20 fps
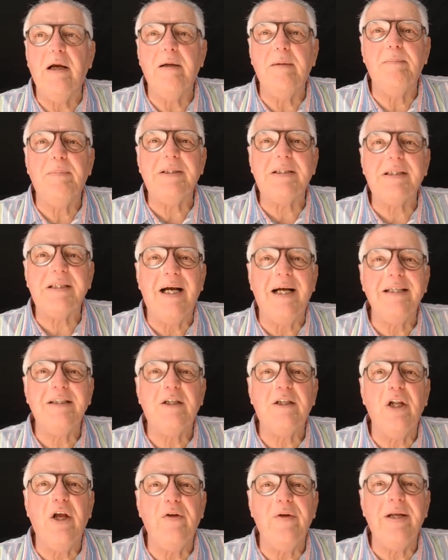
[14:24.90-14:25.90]

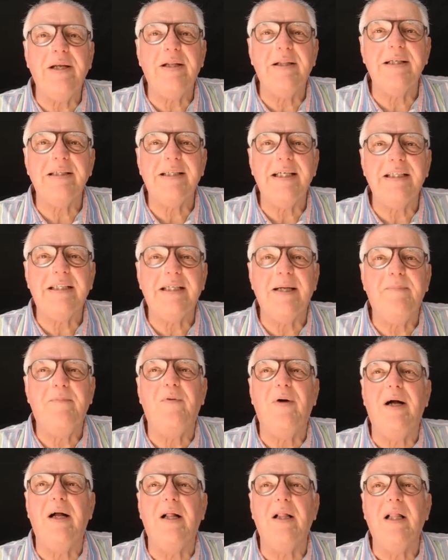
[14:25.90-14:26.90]
besides loading the setup
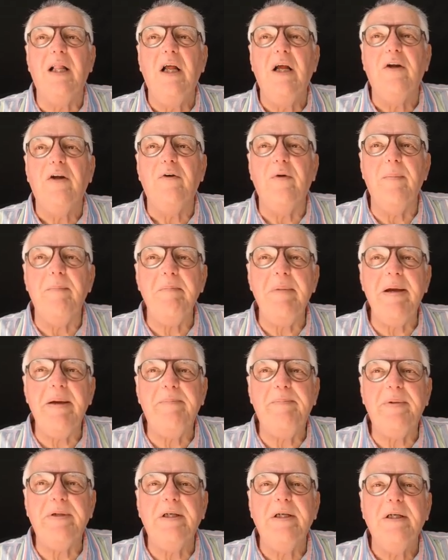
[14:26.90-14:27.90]
file,
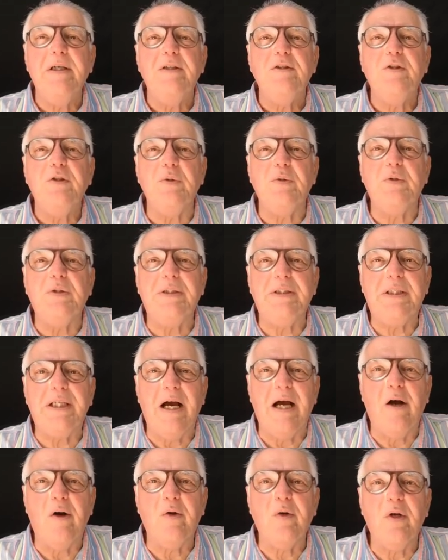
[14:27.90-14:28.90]
remember to
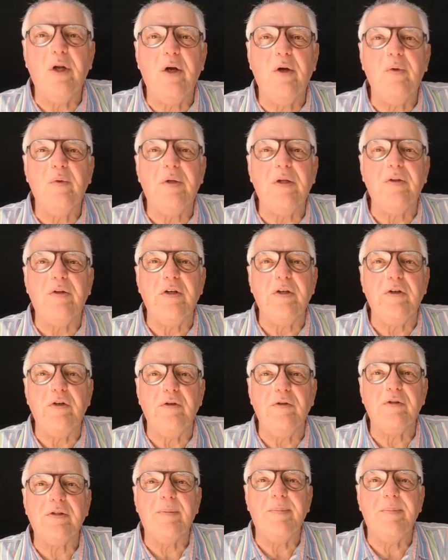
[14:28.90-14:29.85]
download the user